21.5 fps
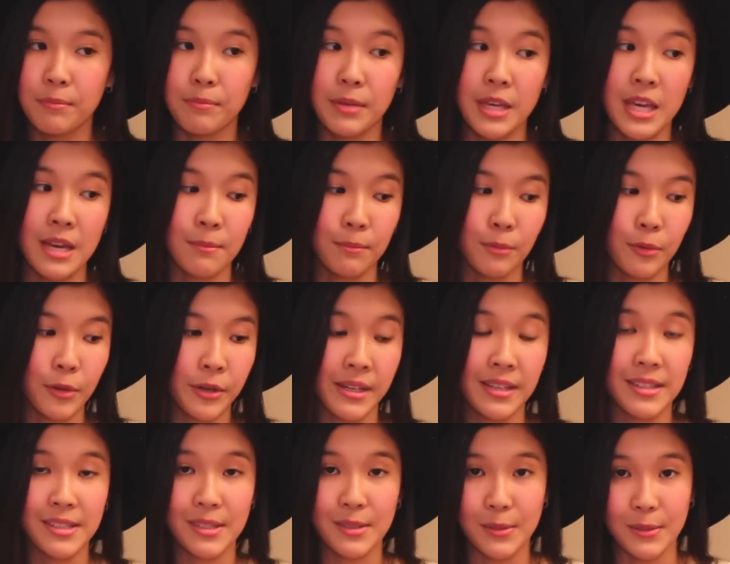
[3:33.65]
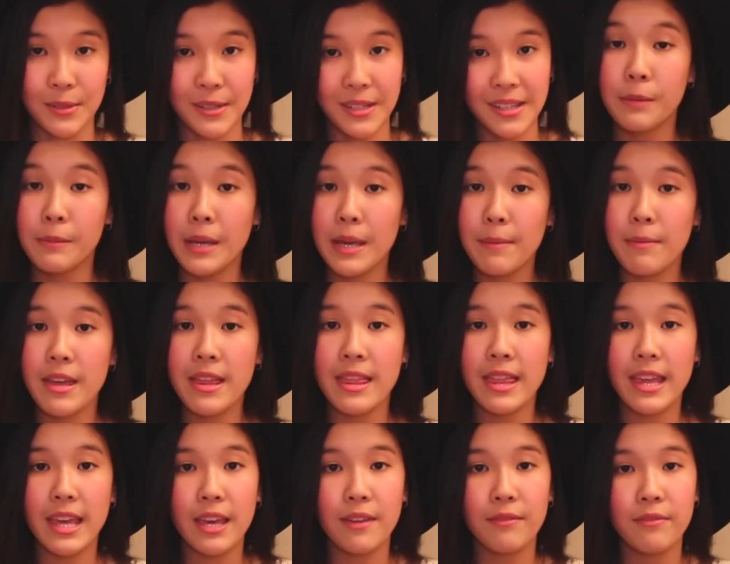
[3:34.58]
being bored at school, or maybe
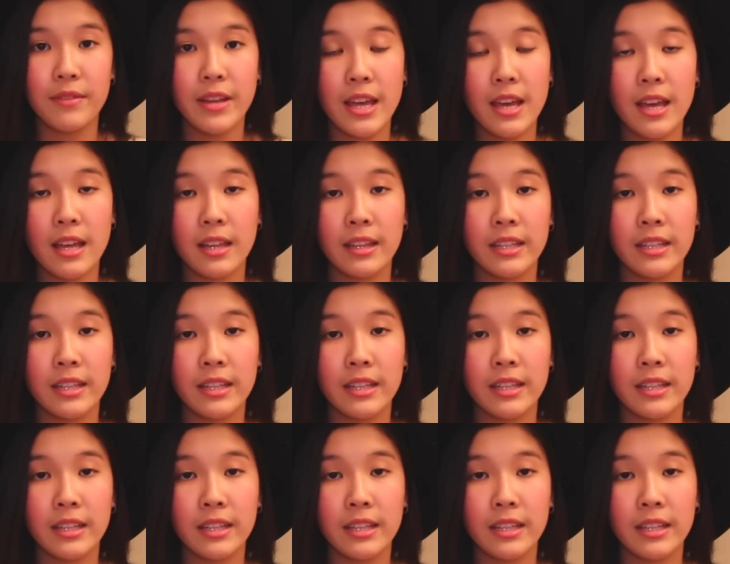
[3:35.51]
in the evening,